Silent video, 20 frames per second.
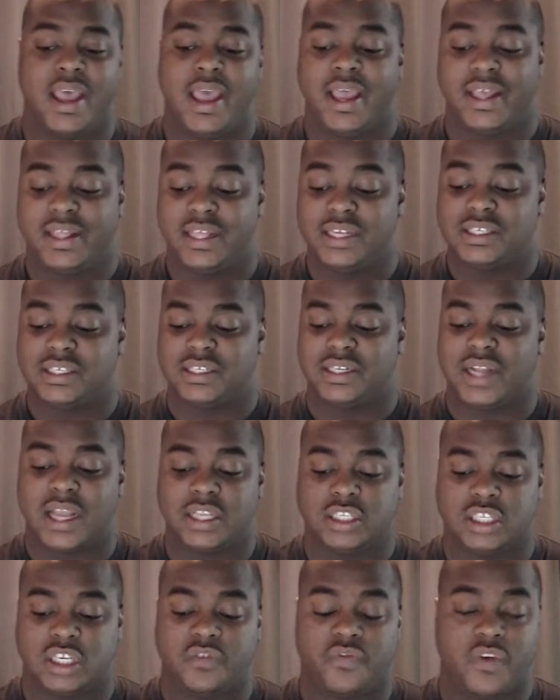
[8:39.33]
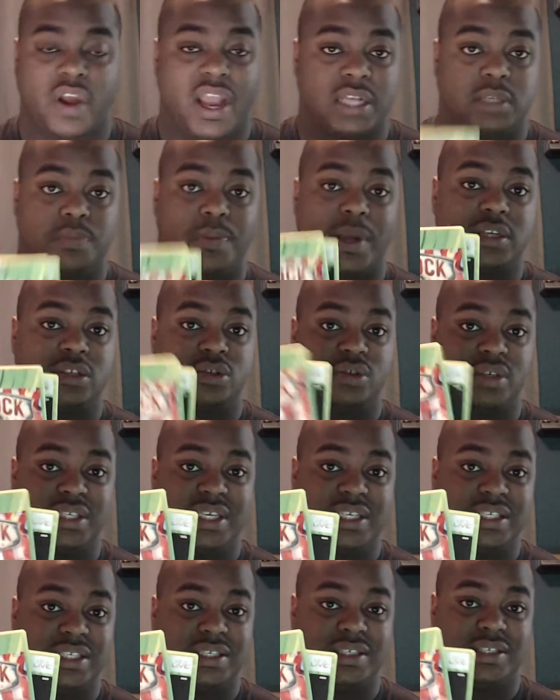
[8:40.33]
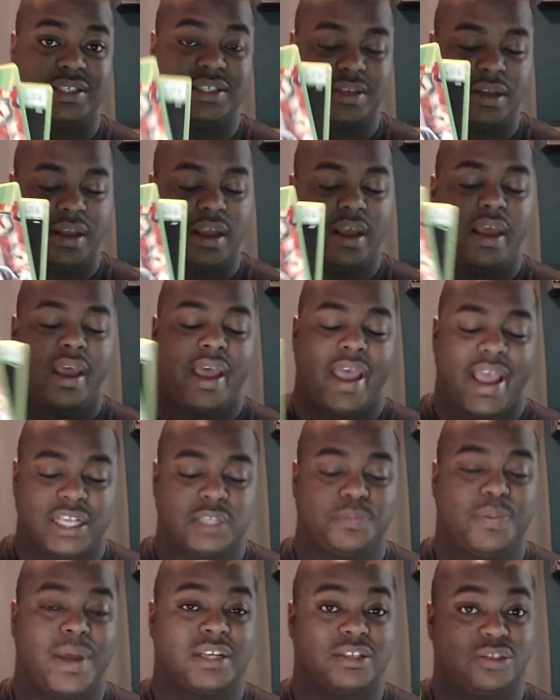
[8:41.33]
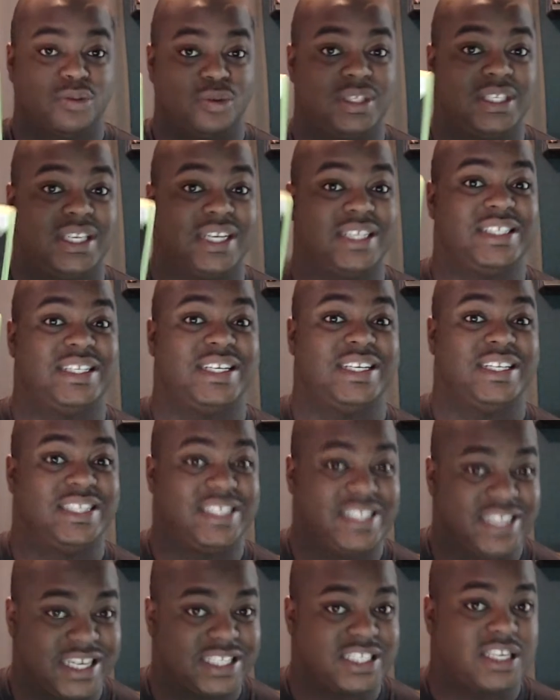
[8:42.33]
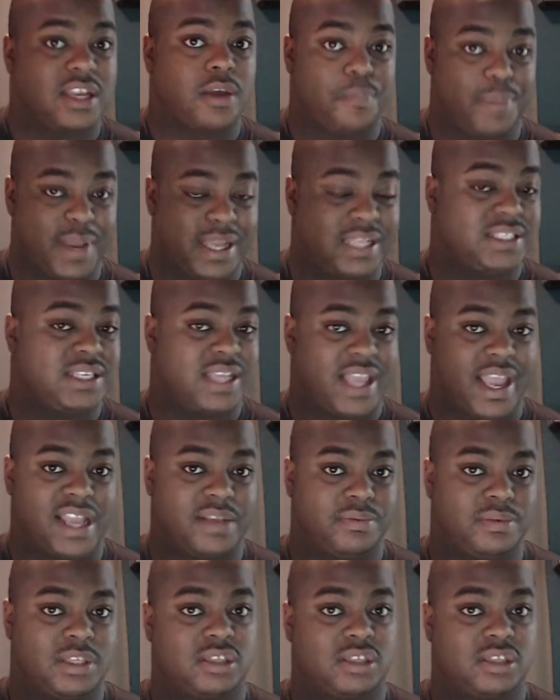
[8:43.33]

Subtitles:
And this is not just for Xbox 360 disc-based games.